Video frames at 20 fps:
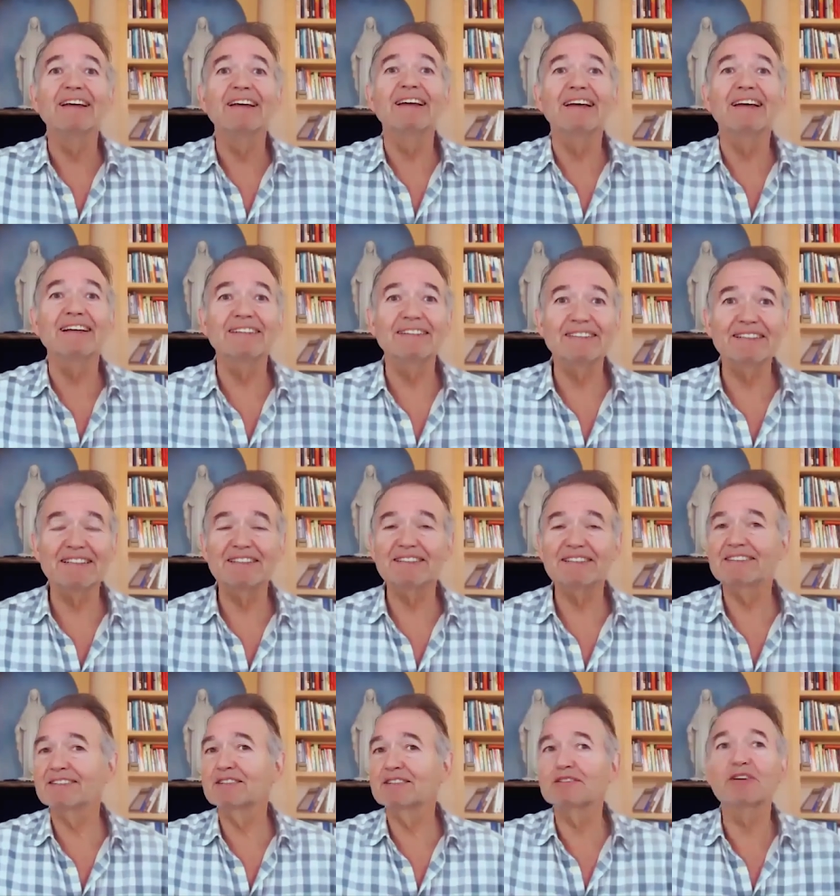and
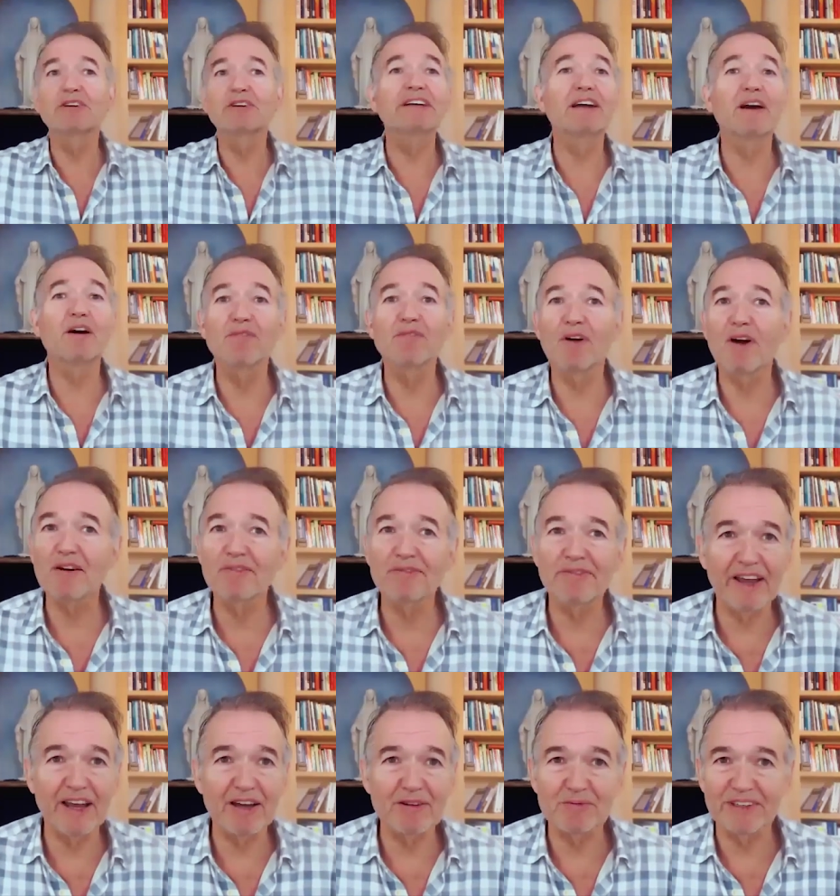she's looking over our
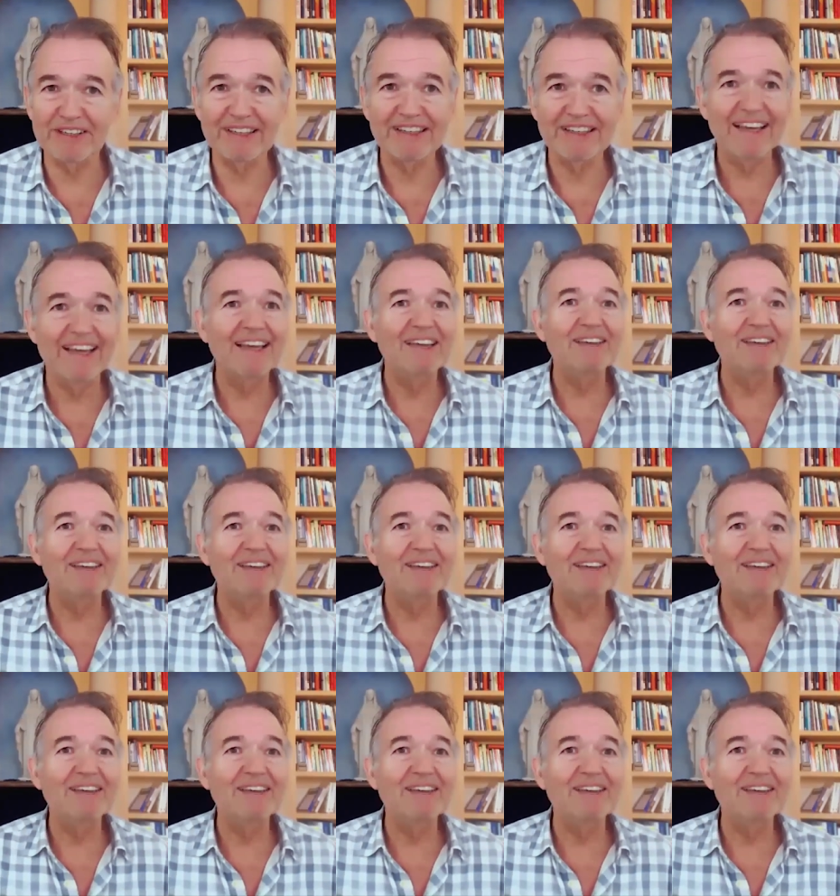family